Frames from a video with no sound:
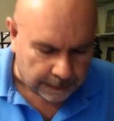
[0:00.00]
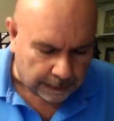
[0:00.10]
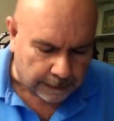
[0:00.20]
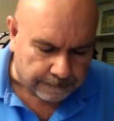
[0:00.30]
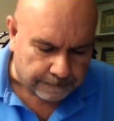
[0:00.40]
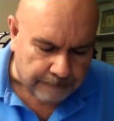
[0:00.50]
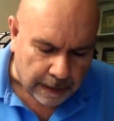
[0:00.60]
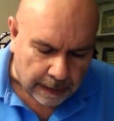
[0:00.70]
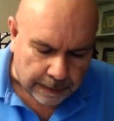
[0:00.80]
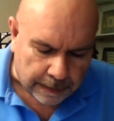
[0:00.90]
And
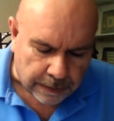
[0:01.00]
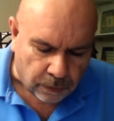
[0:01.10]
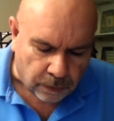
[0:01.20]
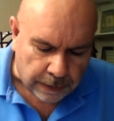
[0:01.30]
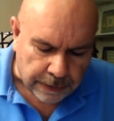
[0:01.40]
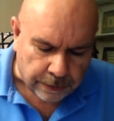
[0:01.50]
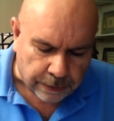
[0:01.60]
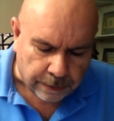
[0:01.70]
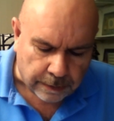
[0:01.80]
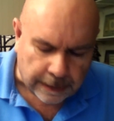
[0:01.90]
so what is
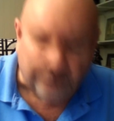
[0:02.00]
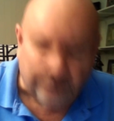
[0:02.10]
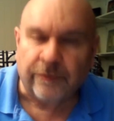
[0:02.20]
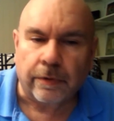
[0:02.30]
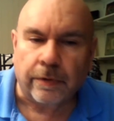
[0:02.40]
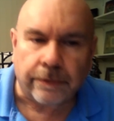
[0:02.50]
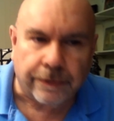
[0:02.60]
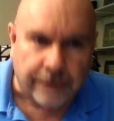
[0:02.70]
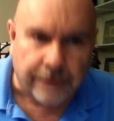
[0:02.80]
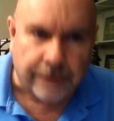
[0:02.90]
your date of birth
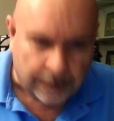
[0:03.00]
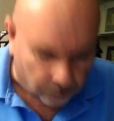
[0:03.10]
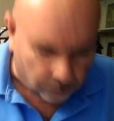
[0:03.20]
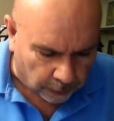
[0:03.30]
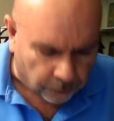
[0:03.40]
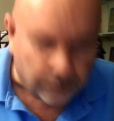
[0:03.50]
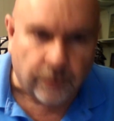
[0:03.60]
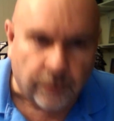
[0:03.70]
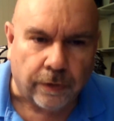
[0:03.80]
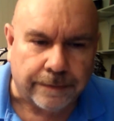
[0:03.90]
and where were you
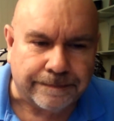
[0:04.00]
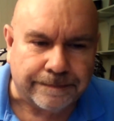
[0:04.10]
born?